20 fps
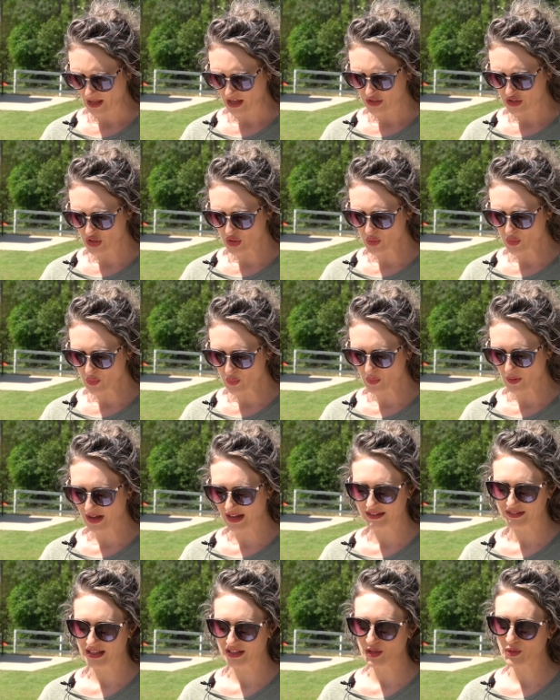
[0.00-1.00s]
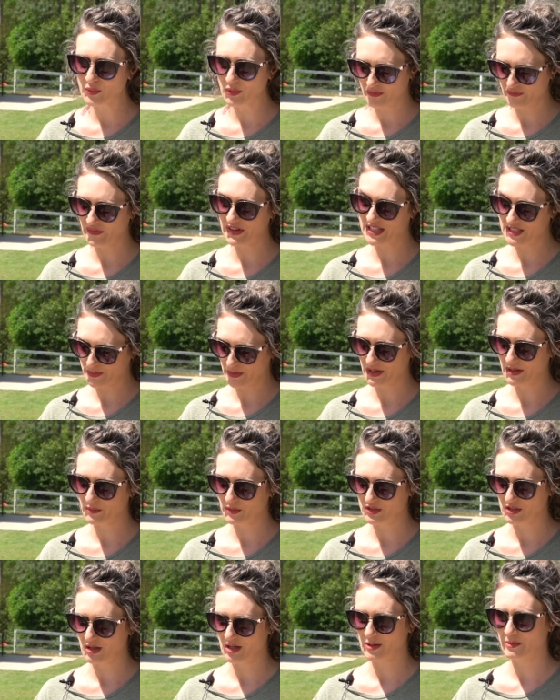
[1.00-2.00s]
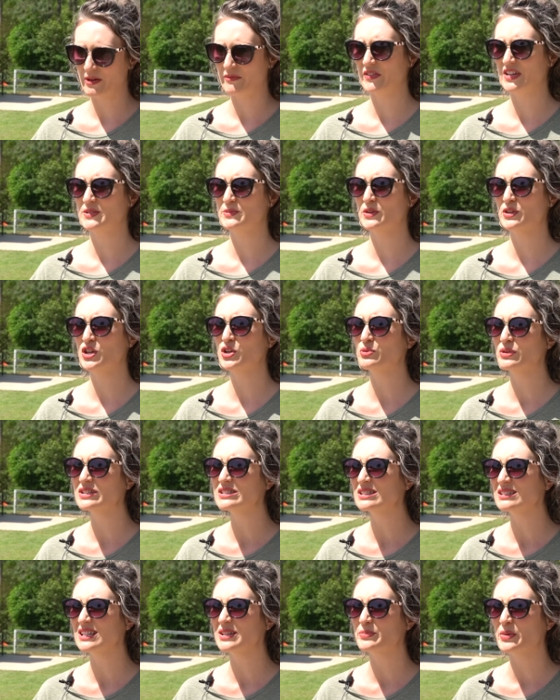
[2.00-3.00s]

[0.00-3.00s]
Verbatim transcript: You, I know on Facebook, we're talking about Facebook, you recently